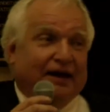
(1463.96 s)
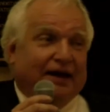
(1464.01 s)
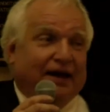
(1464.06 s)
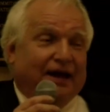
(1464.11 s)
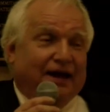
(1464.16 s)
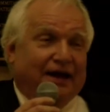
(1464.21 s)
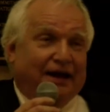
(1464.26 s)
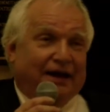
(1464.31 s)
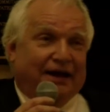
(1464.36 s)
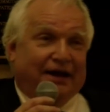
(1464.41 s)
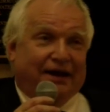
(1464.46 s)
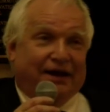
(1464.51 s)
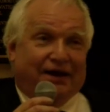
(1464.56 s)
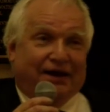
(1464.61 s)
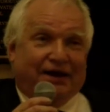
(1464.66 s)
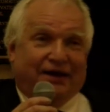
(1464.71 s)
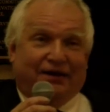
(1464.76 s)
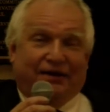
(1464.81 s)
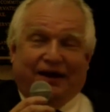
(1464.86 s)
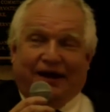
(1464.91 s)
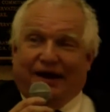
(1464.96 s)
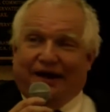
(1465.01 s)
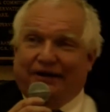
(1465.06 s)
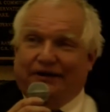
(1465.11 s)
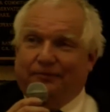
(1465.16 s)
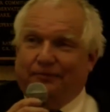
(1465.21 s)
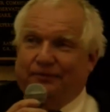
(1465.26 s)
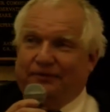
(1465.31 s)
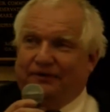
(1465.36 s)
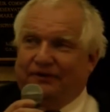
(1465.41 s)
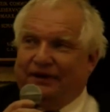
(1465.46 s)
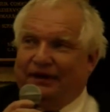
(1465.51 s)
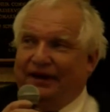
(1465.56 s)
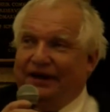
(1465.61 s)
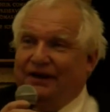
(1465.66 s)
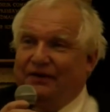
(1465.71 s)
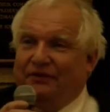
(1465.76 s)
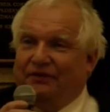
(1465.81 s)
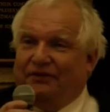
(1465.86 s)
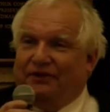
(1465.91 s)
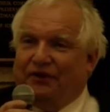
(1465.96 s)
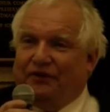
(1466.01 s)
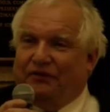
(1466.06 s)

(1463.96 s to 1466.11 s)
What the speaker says: and Elmsley used to